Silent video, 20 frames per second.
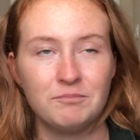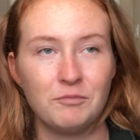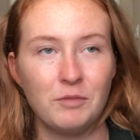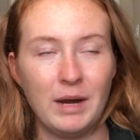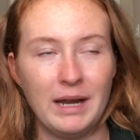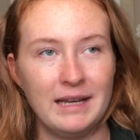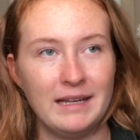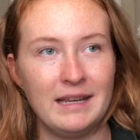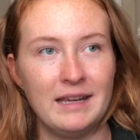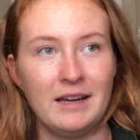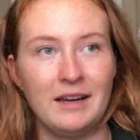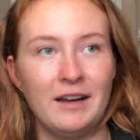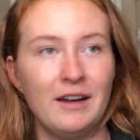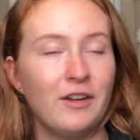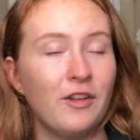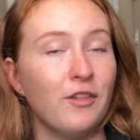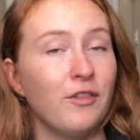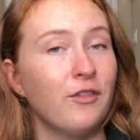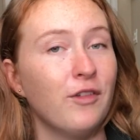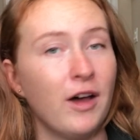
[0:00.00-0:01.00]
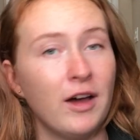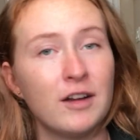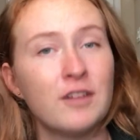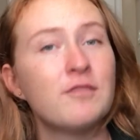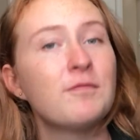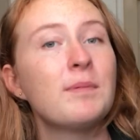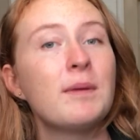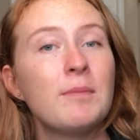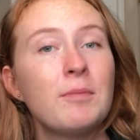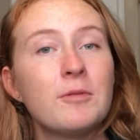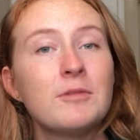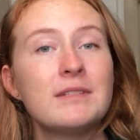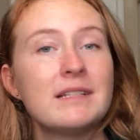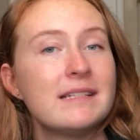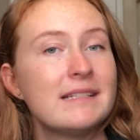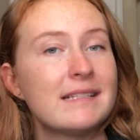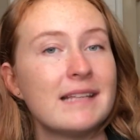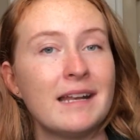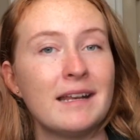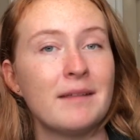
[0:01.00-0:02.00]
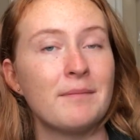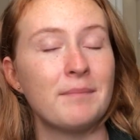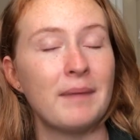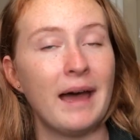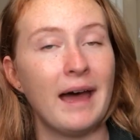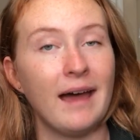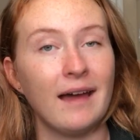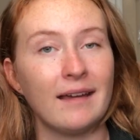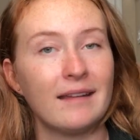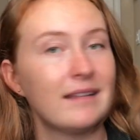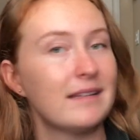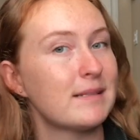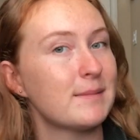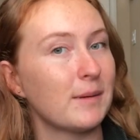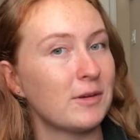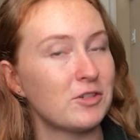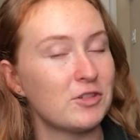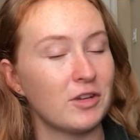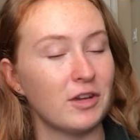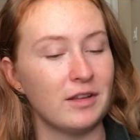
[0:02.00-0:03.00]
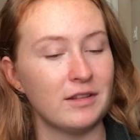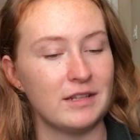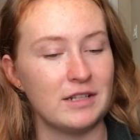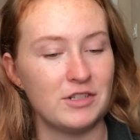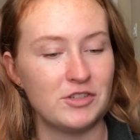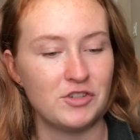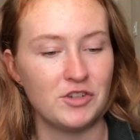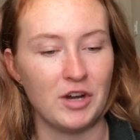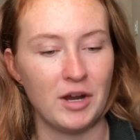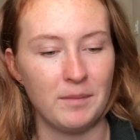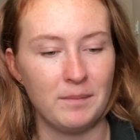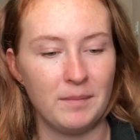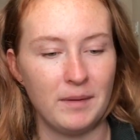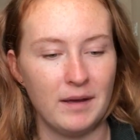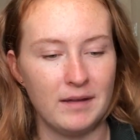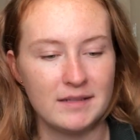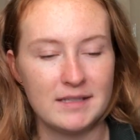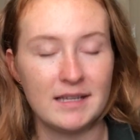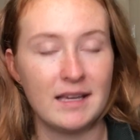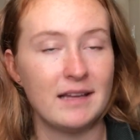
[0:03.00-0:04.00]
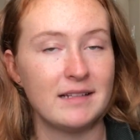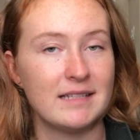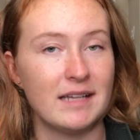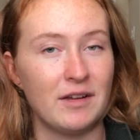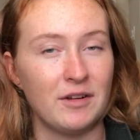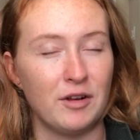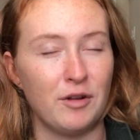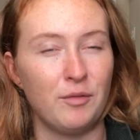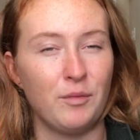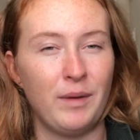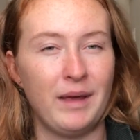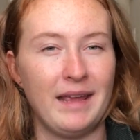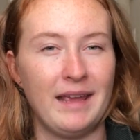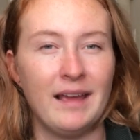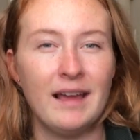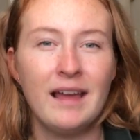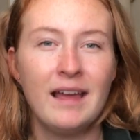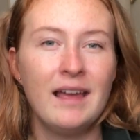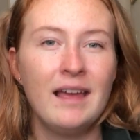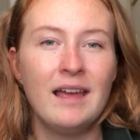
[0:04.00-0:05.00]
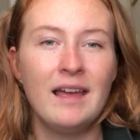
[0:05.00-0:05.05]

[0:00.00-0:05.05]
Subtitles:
rain gear, and a lot of people did send it back, especially on this trip, to cut down on weight,